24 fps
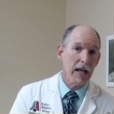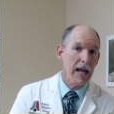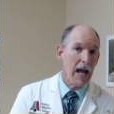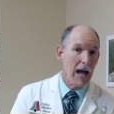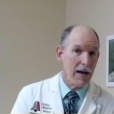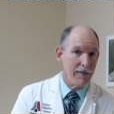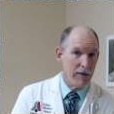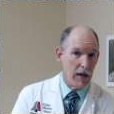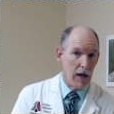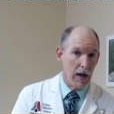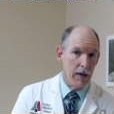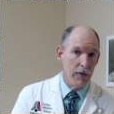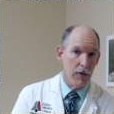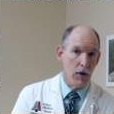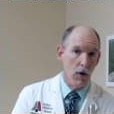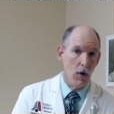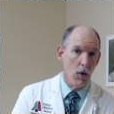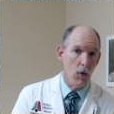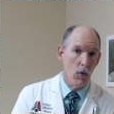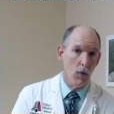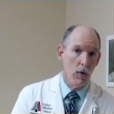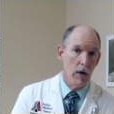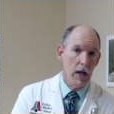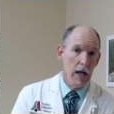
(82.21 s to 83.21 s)
caveat
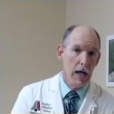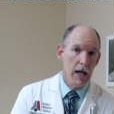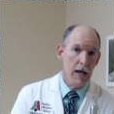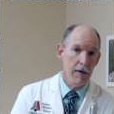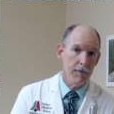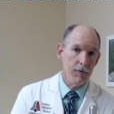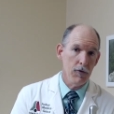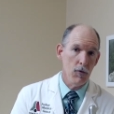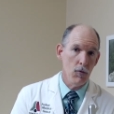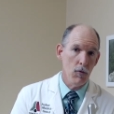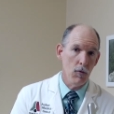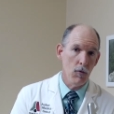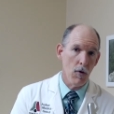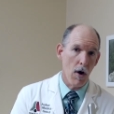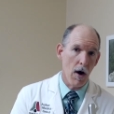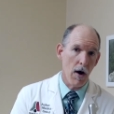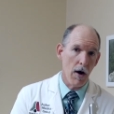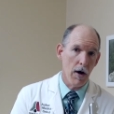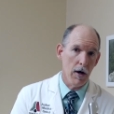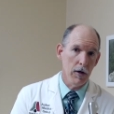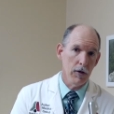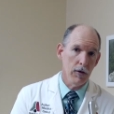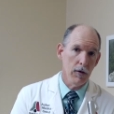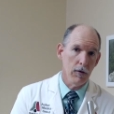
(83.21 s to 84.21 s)
though, if you
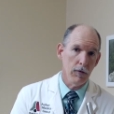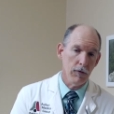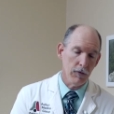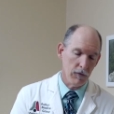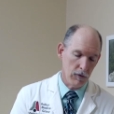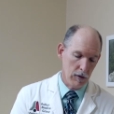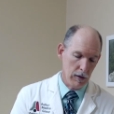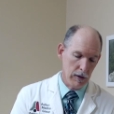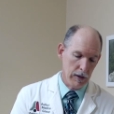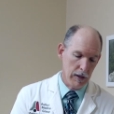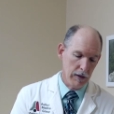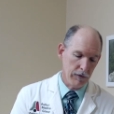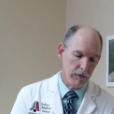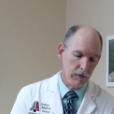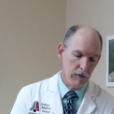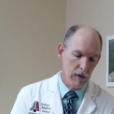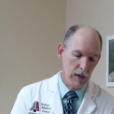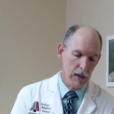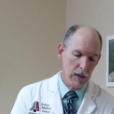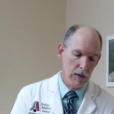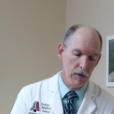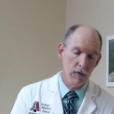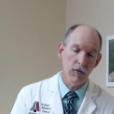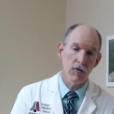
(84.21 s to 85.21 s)
are used to
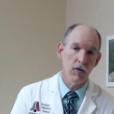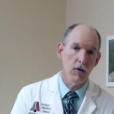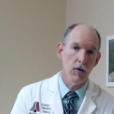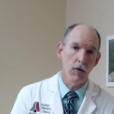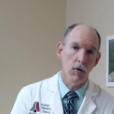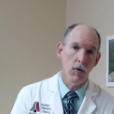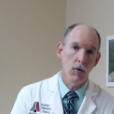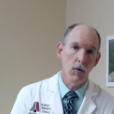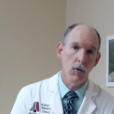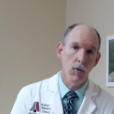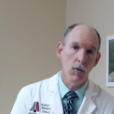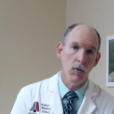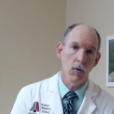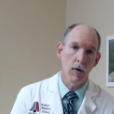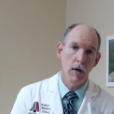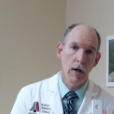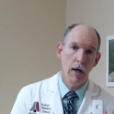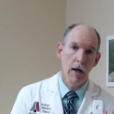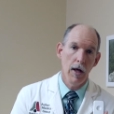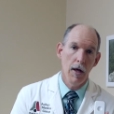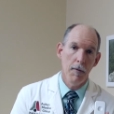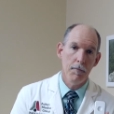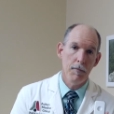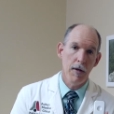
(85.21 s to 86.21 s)
listening to
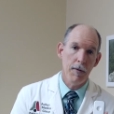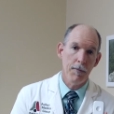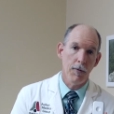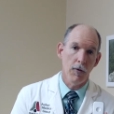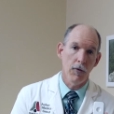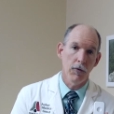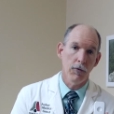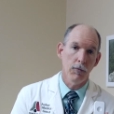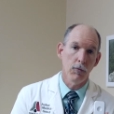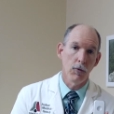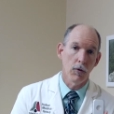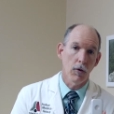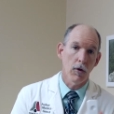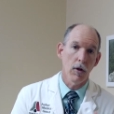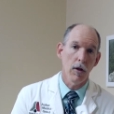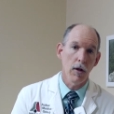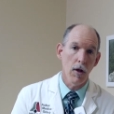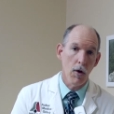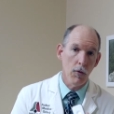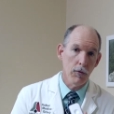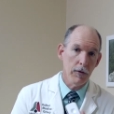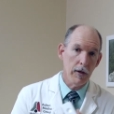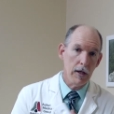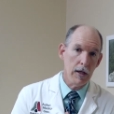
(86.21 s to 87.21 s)
people through
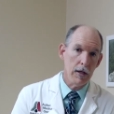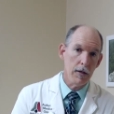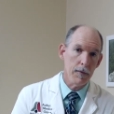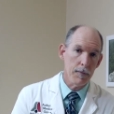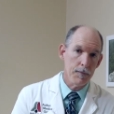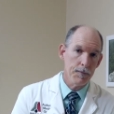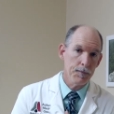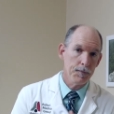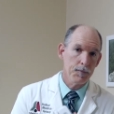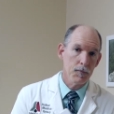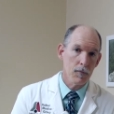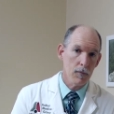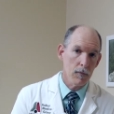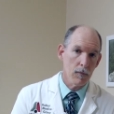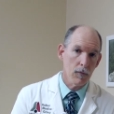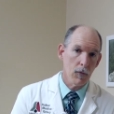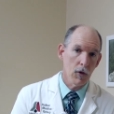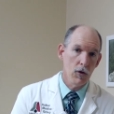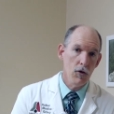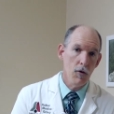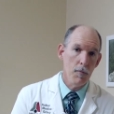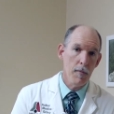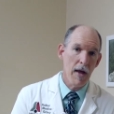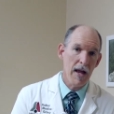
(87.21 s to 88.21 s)
clothing,
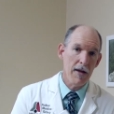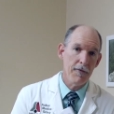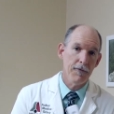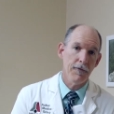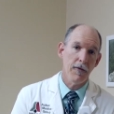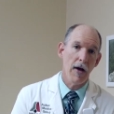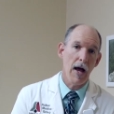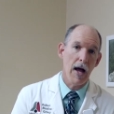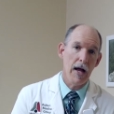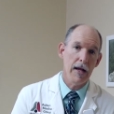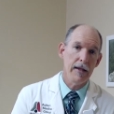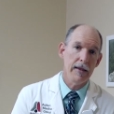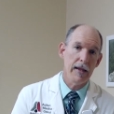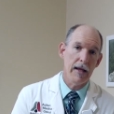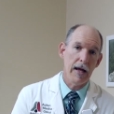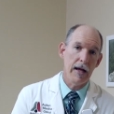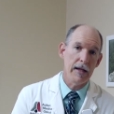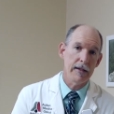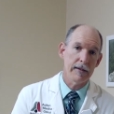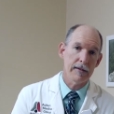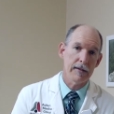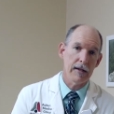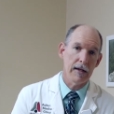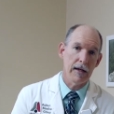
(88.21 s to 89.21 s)
you may find
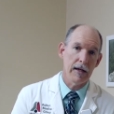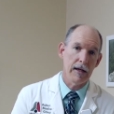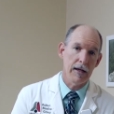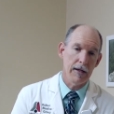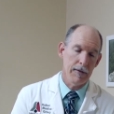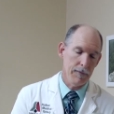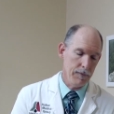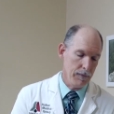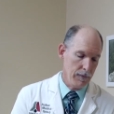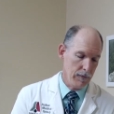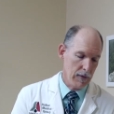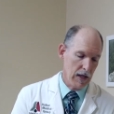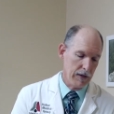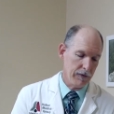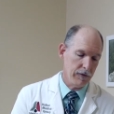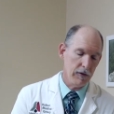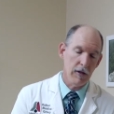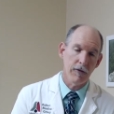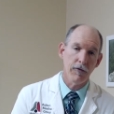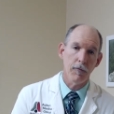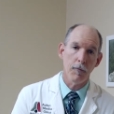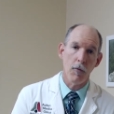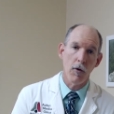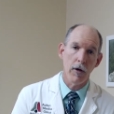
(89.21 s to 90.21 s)
that that's
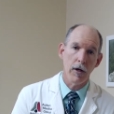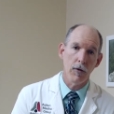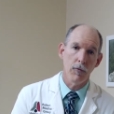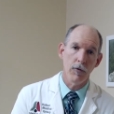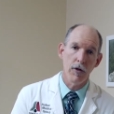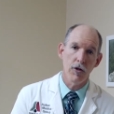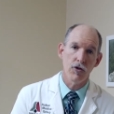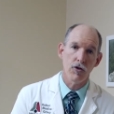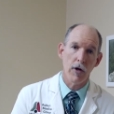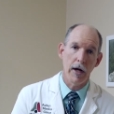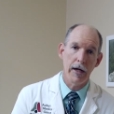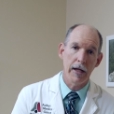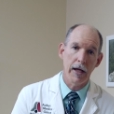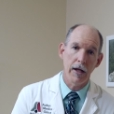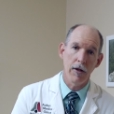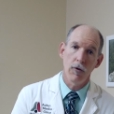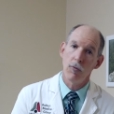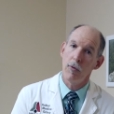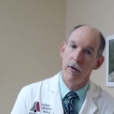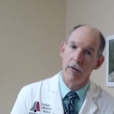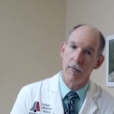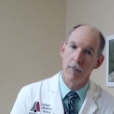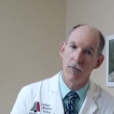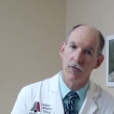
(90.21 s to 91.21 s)
disappointing when you try to get a
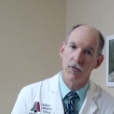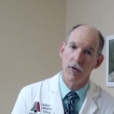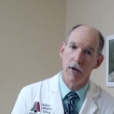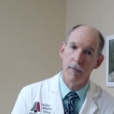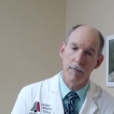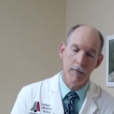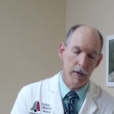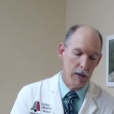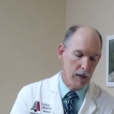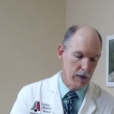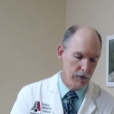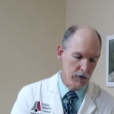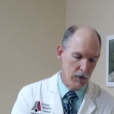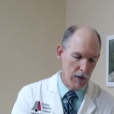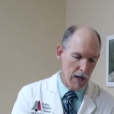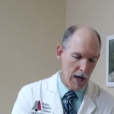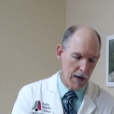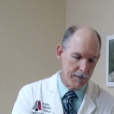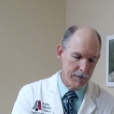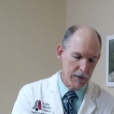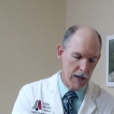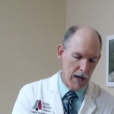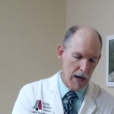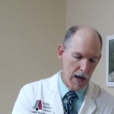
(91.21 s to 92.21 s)
rhythm strip, because you
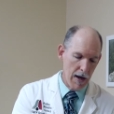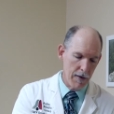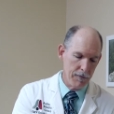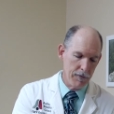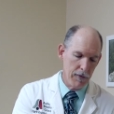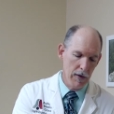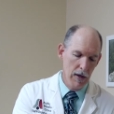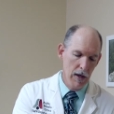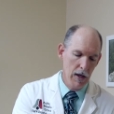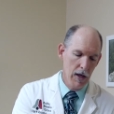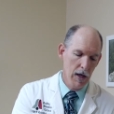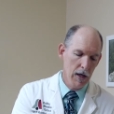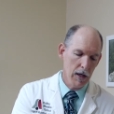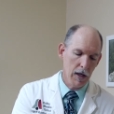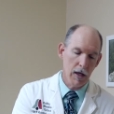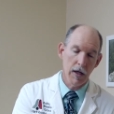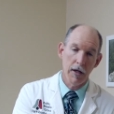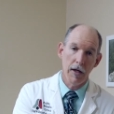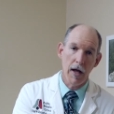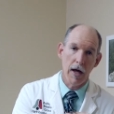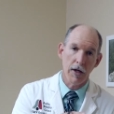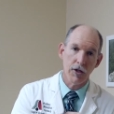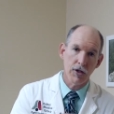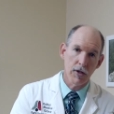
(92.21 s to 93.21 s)
have to have
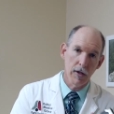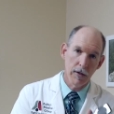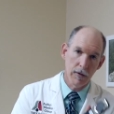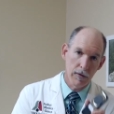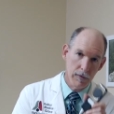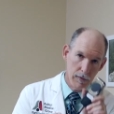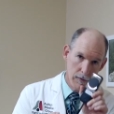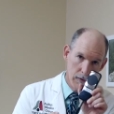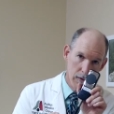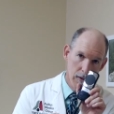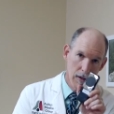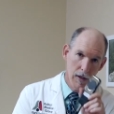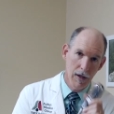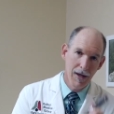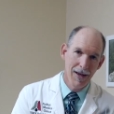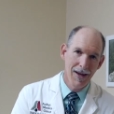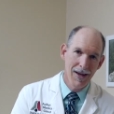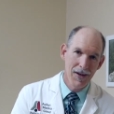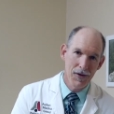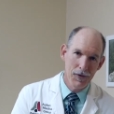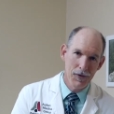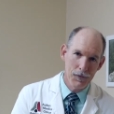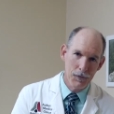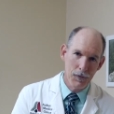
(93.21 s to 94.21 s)
conduction
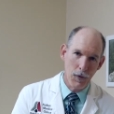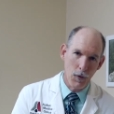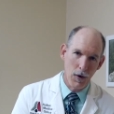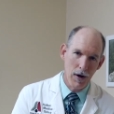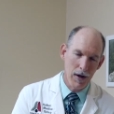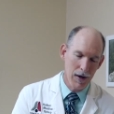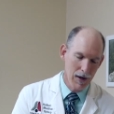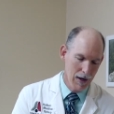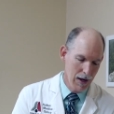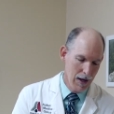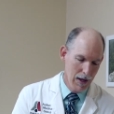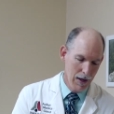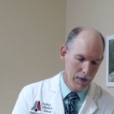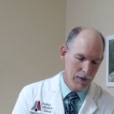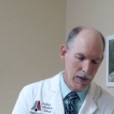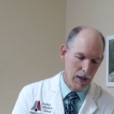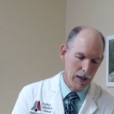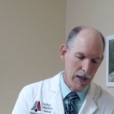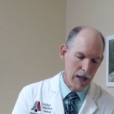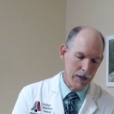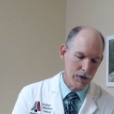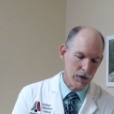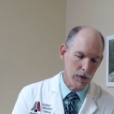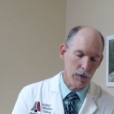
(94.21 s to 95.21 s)
for the
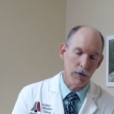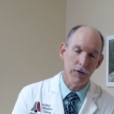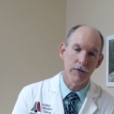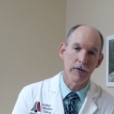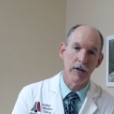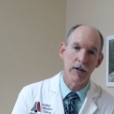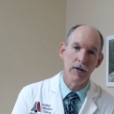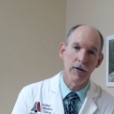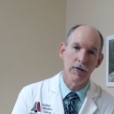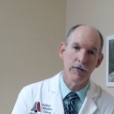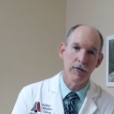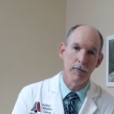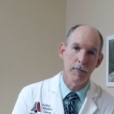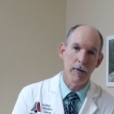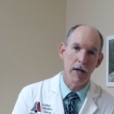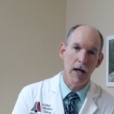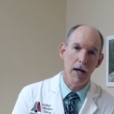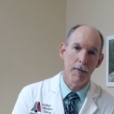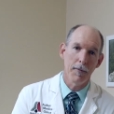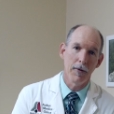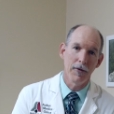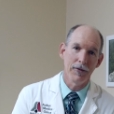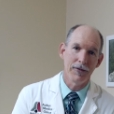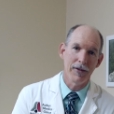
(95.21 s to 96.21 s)
electrical signal to be
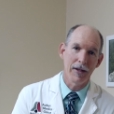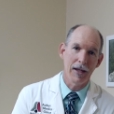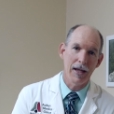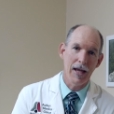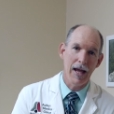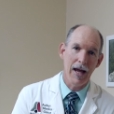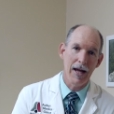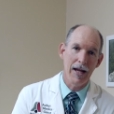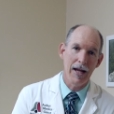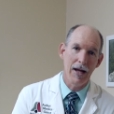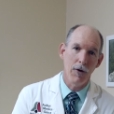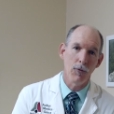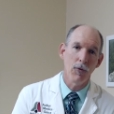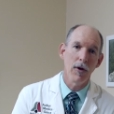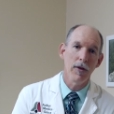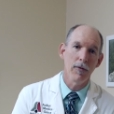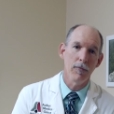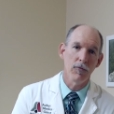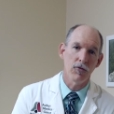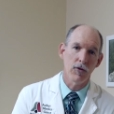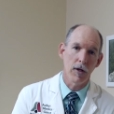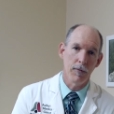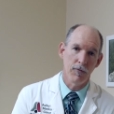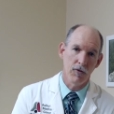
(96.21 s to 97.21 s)
able to get a rhythm strip.